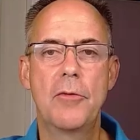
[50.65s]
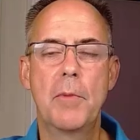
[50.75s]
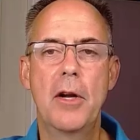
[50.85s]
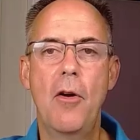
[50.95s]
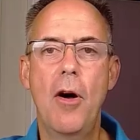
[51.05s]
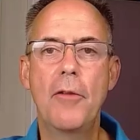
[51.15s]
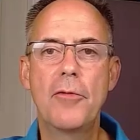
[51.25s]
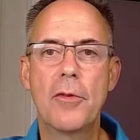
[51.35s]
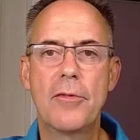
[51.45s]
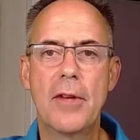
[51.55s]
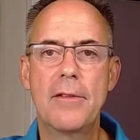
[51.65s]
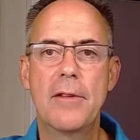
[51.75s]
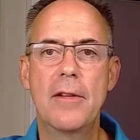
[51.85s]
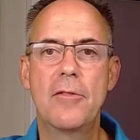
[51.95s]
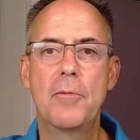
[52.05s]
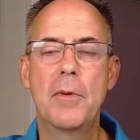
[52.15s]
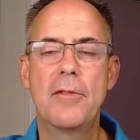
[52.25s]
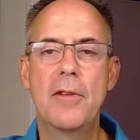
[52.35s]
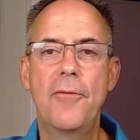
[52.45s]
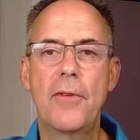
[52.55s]
but it also says that it's
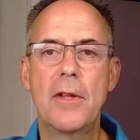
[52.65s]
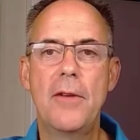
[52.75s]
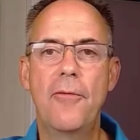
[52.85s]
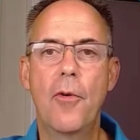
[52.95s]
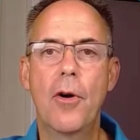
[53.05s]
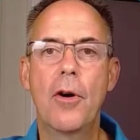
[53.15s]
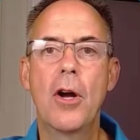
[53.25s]
specifically for